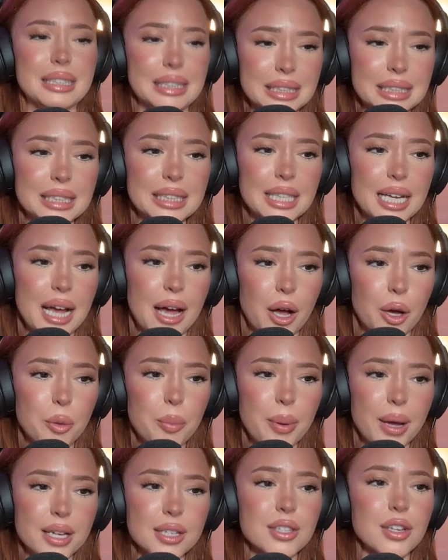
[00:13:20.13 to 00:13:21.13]
Help
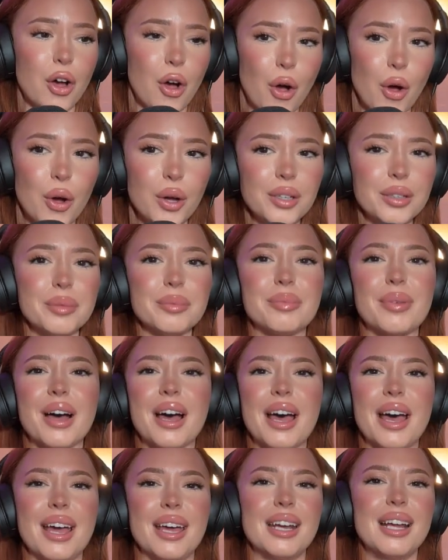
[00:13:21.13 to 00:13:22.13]
us all.
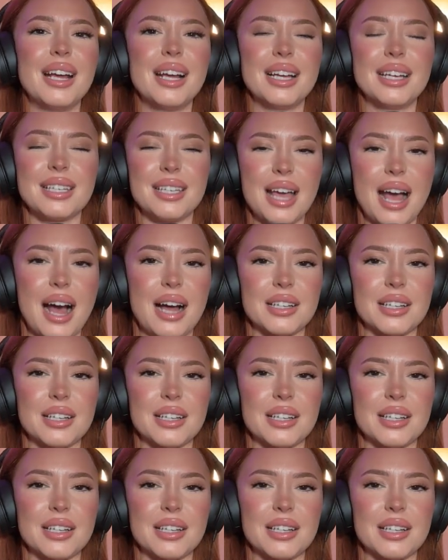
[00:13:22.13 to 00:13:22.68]
But yeah,